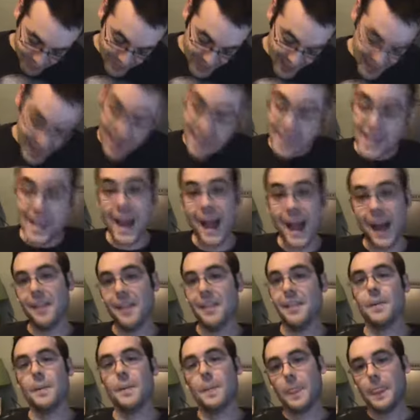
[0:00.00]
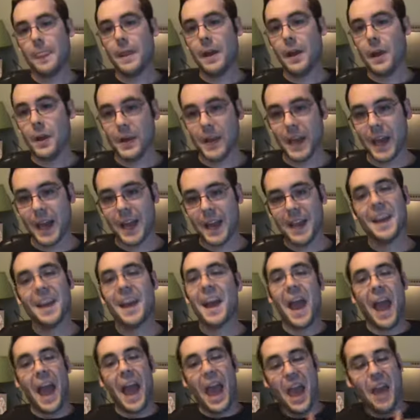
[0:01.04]
And yeah, okay,
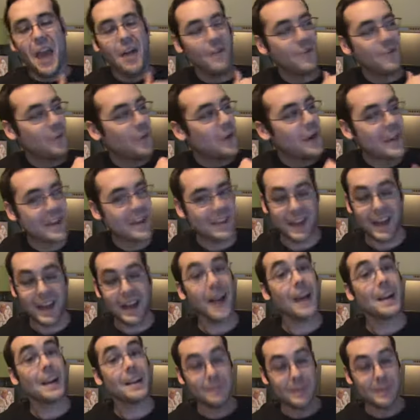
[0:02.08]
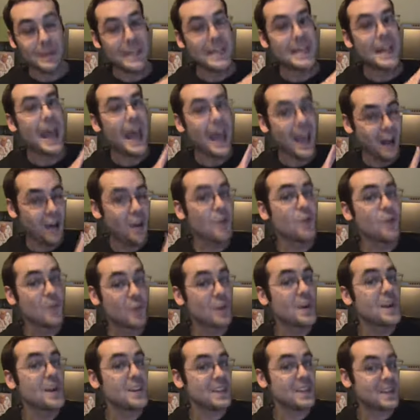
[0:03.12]
every and I mean
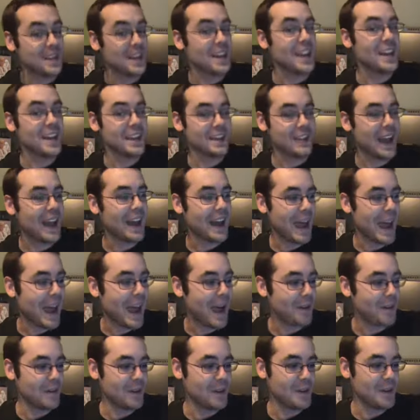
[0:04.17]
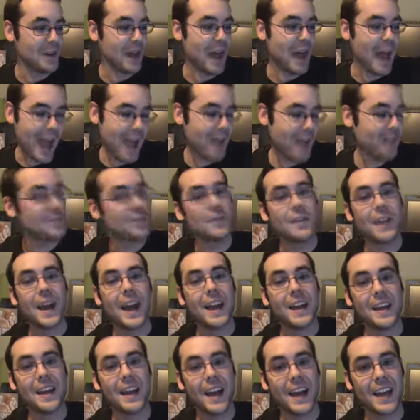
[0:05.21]
everything that happened after
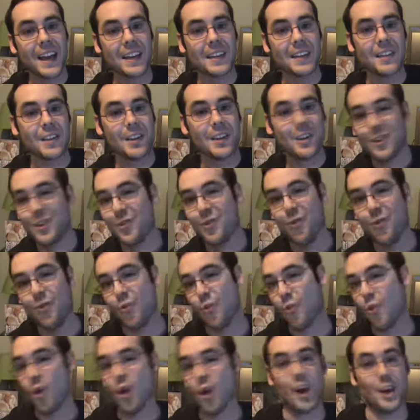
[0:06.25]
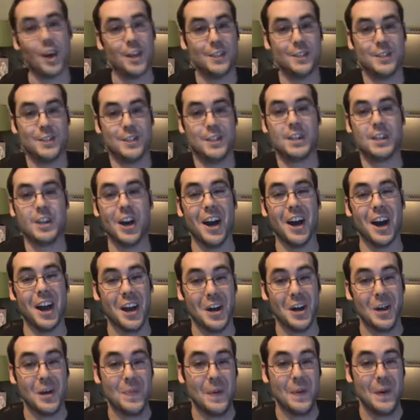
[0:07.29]
that night was
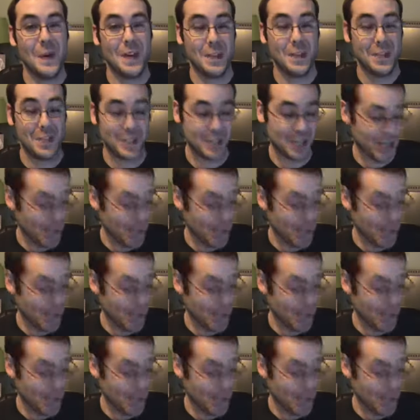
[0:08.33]
garbage.